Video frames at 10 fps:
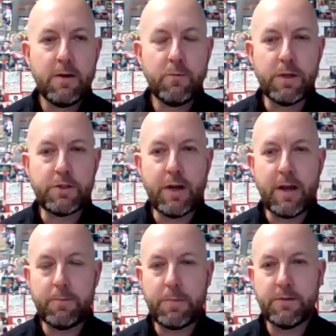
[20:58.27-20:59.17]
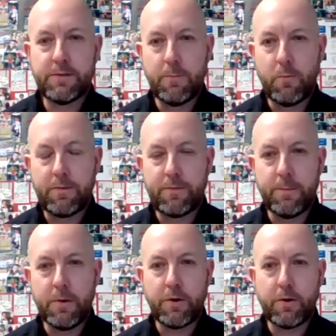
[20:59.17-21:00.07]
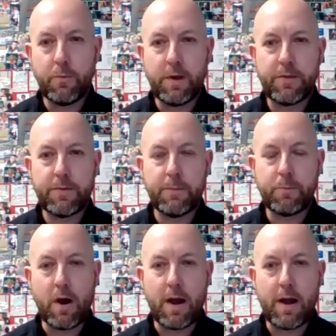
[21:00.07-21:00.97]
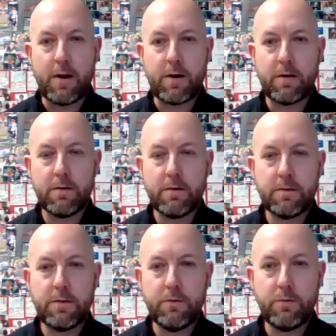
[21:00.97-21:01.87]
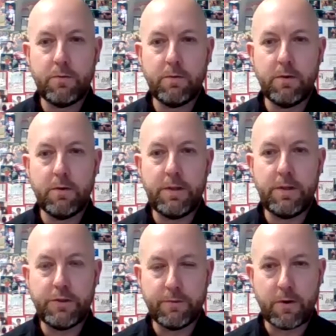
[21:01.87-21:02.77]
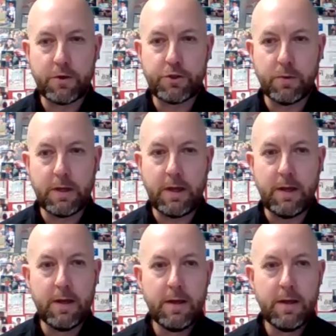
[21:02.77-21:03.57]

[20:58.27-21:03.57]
which I had been somewhat familiar with prior to, you know, teaching virtually.